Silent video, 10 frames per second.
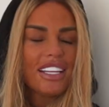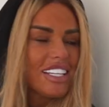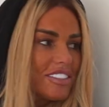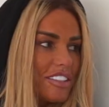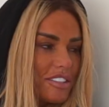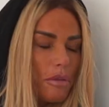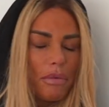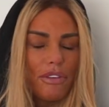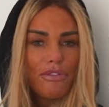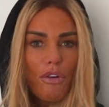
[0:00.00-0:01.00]
This is the
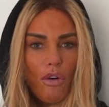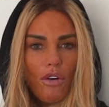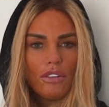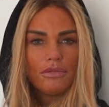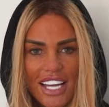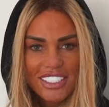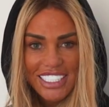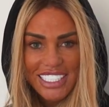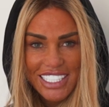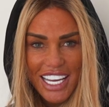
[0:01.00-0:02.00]
before, and
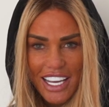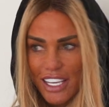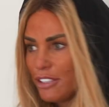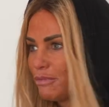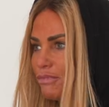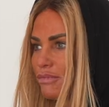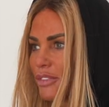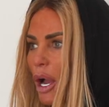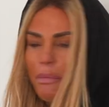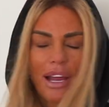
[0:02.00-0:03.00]
to see,
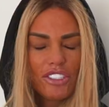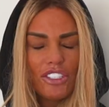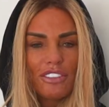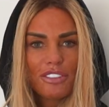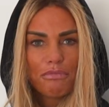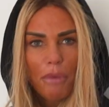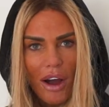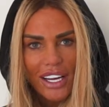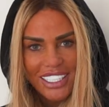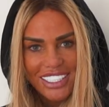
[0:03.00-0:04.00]
I'm actually
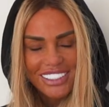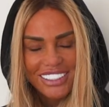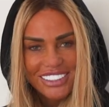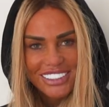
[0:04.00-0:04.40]
smiling.